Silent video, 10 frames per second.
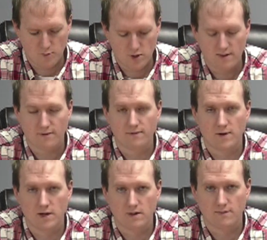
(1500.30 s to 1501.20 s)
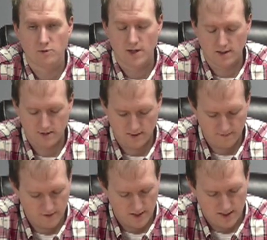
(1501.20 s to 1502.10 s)
of a relative
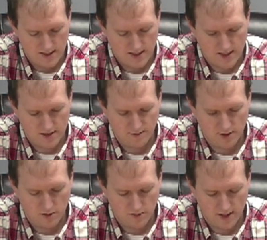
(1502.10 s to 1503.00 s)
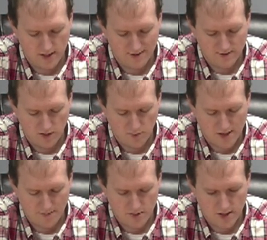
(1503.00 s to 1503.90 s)
to be located on city
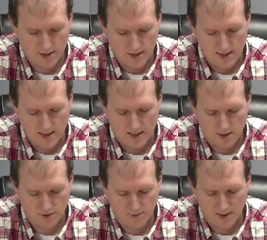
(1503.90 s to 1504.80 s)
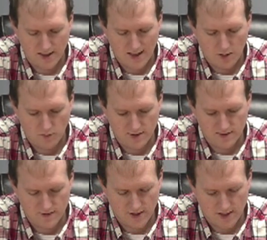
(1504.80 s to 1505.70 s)
property. Ultimately, that
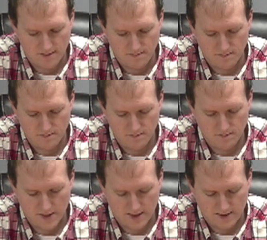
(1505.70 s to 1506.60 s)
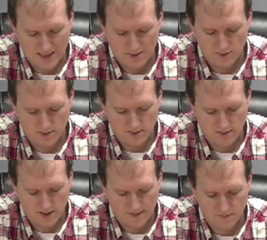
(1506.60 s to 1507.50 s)
was tabled
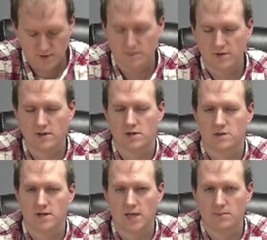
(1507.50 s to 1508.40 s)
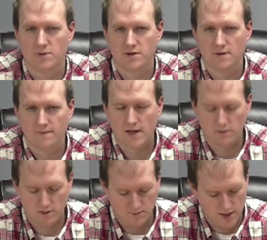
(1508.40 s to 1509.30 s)
after some discussion, tabled to the
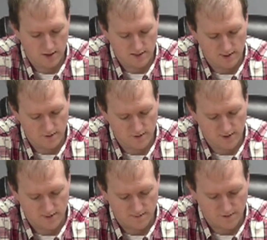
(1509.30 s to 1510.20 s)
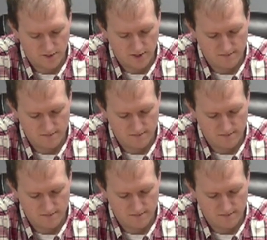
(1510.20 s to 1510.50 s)
following meeting to discuss it further.